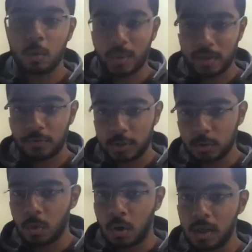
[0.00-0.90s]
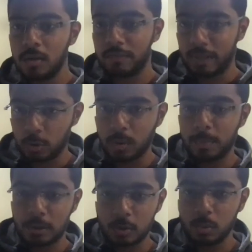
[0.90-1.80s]
went for you all. Were you
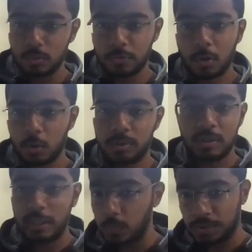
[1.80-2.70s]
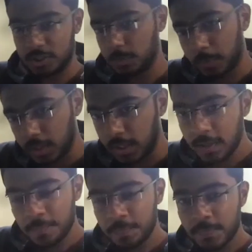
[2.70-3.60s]
able to follow 3 questions per
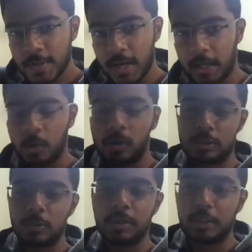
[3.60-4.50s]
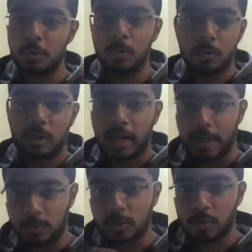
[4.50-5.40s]
day? And also, did you try
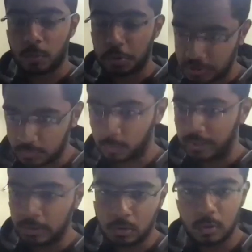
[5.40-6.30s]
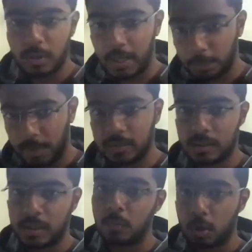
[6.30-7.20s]
to solve questions from LeetCode and
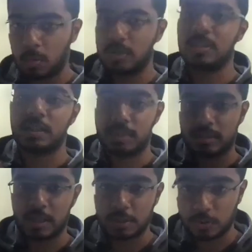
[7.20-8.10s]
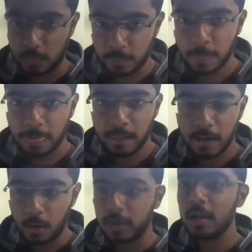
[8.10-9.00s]
Python, and what was the success ratio?
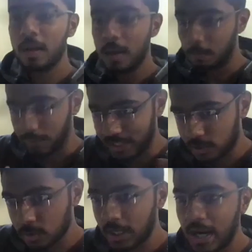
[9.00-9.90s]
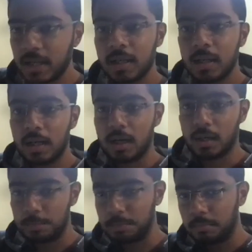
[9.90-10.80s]
Okay, please do that.
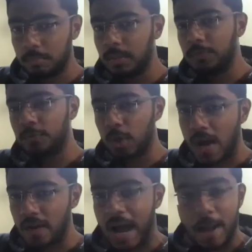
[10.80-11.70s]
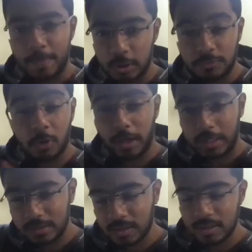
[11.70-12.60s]
If you have a habit of
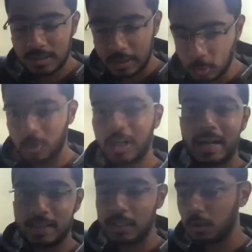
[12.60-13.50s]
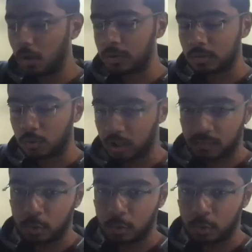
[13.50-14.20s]
forgetting things, do write it on whatever